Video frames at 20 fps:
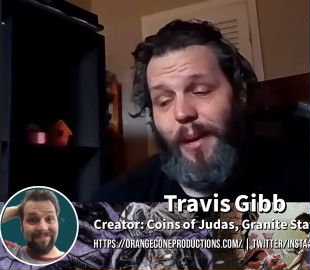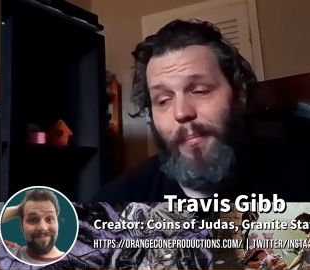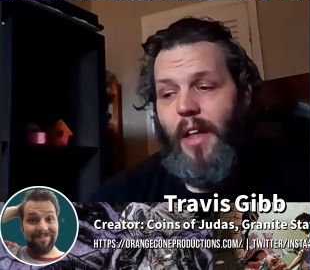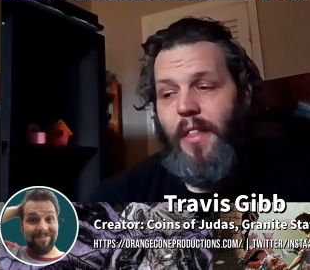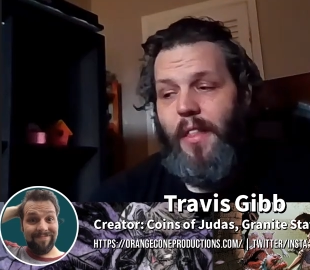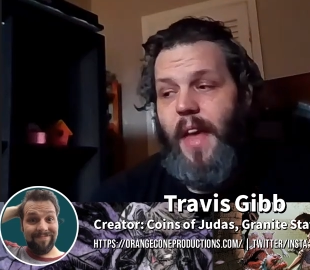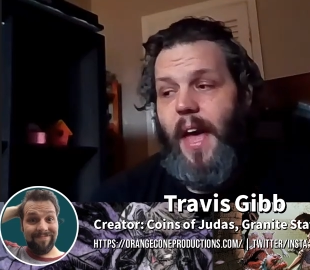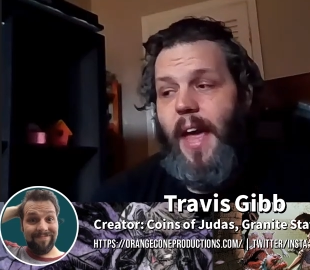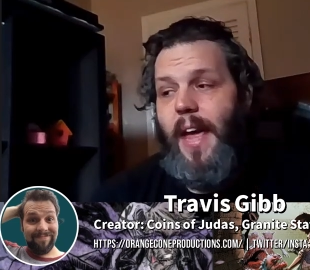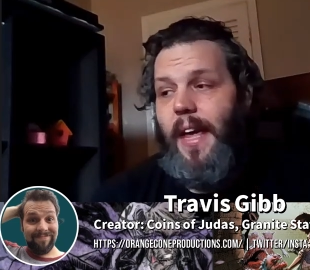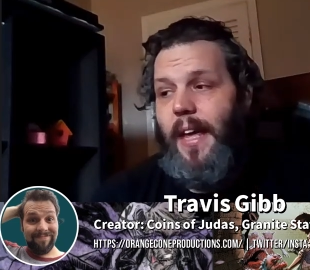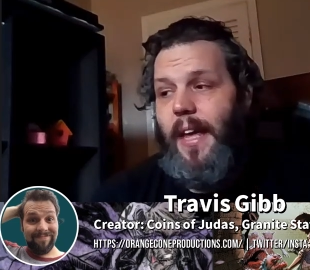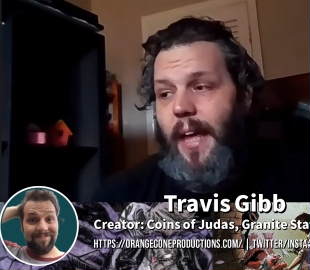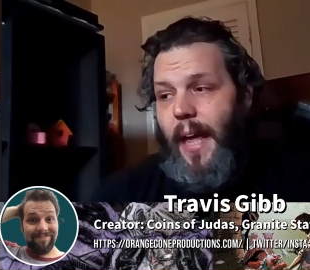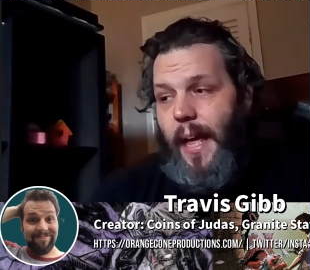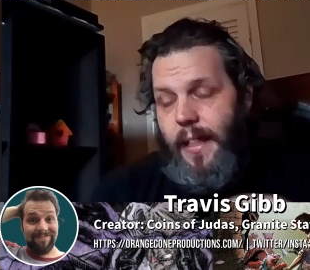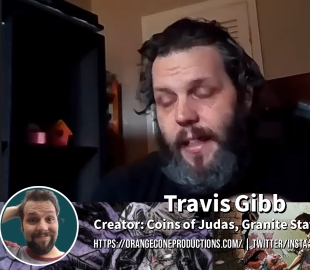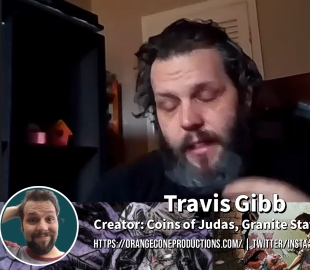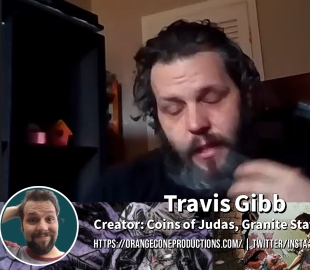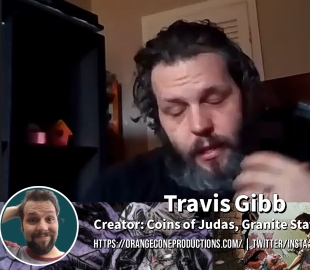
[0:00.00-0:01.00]
Speaker 1: They
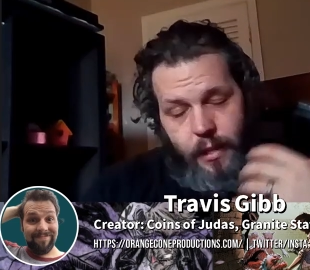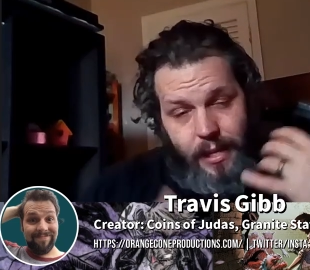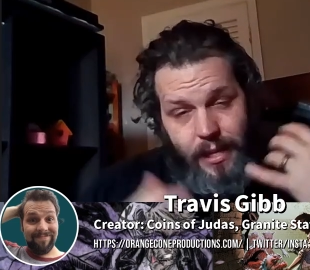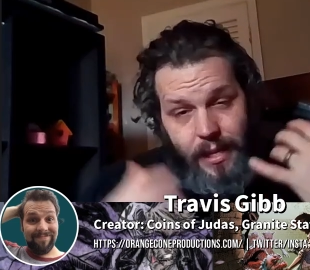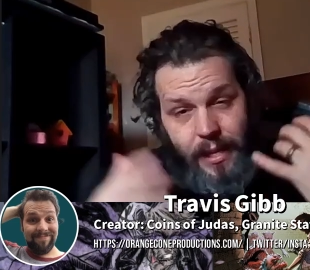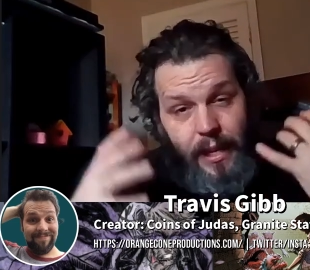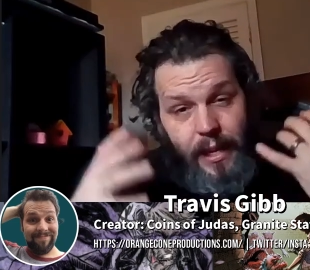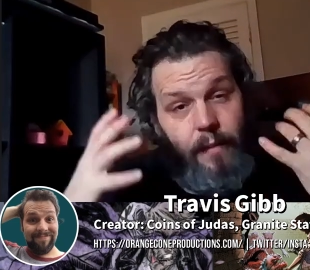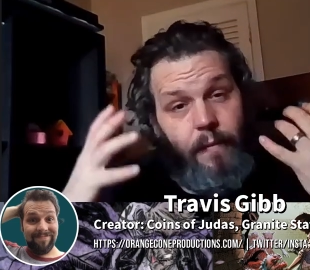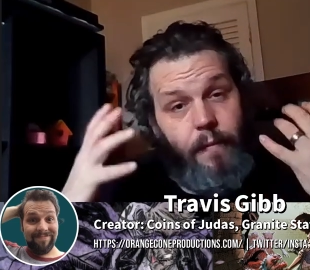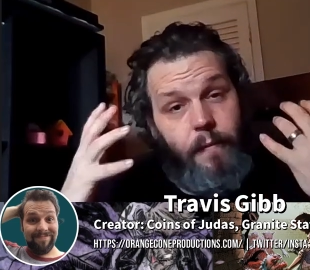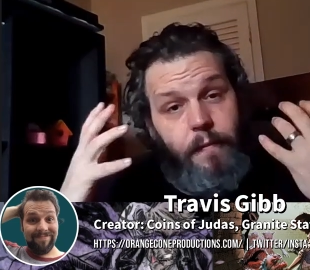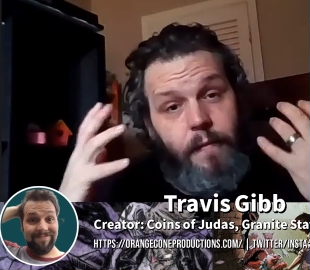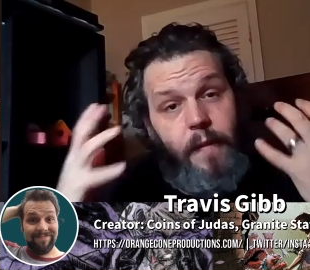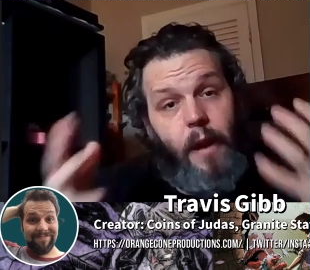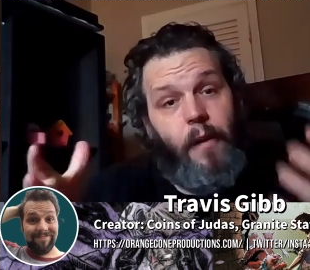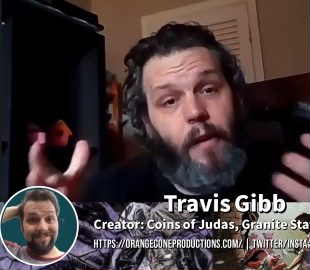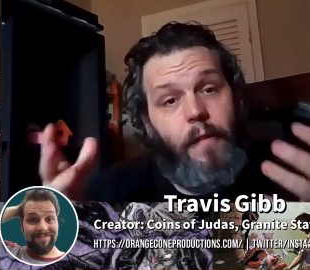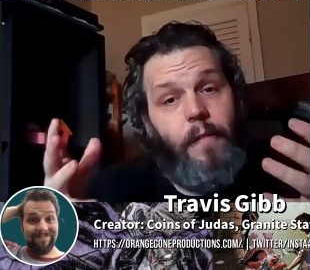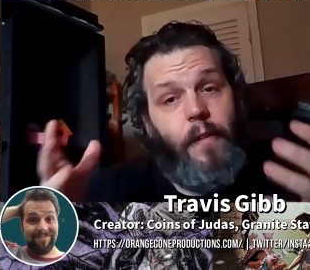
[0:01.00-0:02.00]
hit the scene
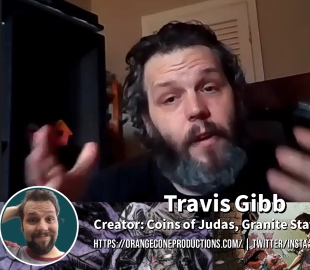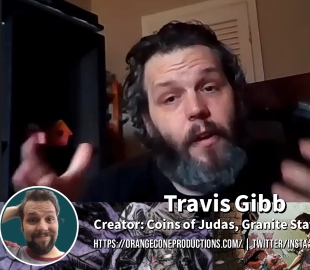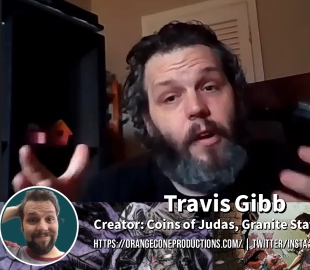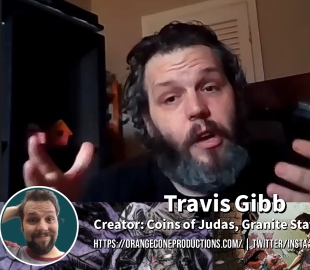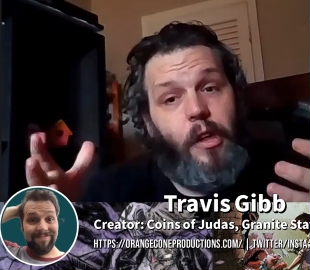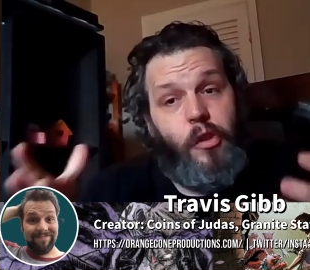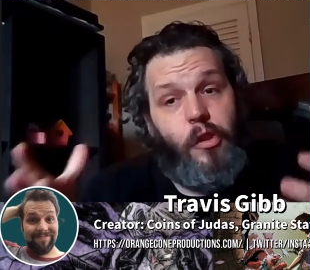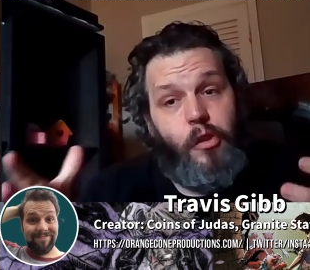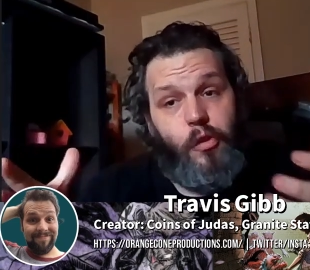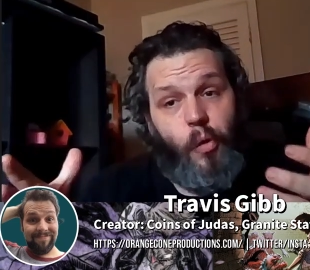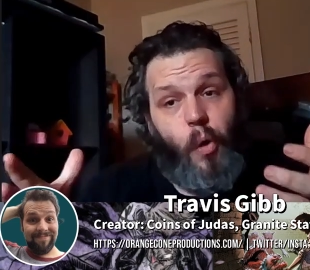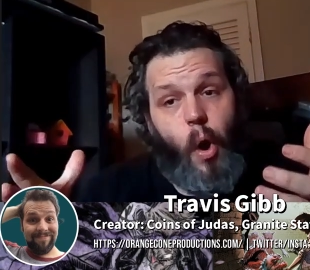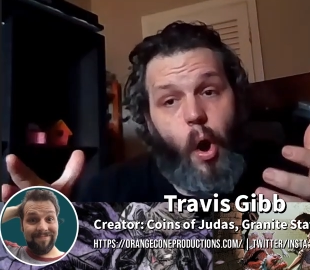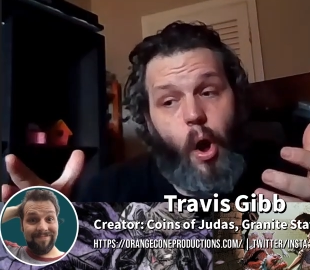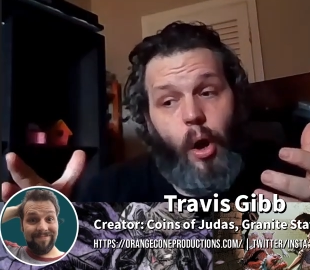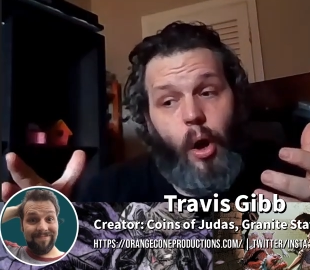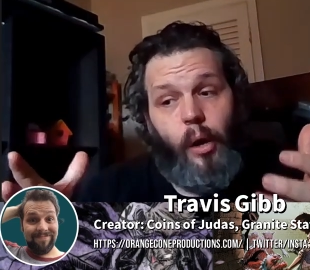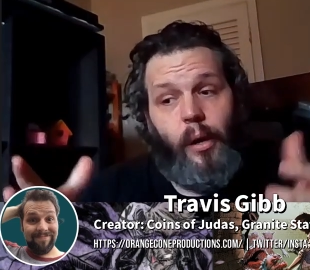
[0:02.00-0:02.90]
very, very strong,